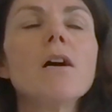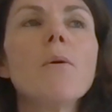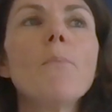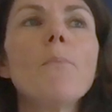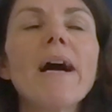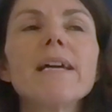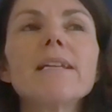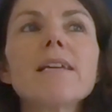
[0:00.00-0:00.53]

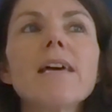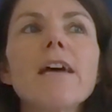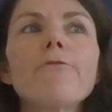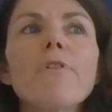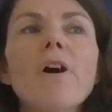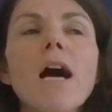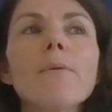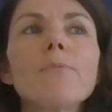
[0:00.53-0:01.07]
might have
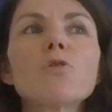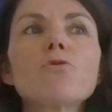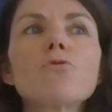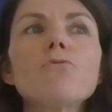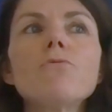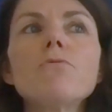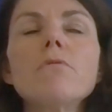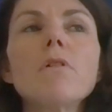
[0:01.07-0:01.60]
up
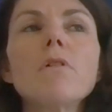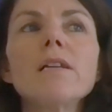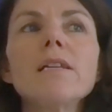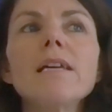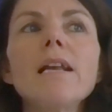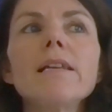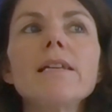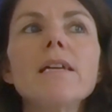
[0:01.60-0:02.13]
to
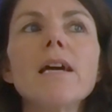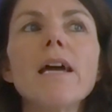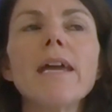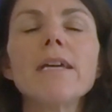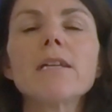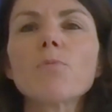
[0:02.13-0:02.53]
nearly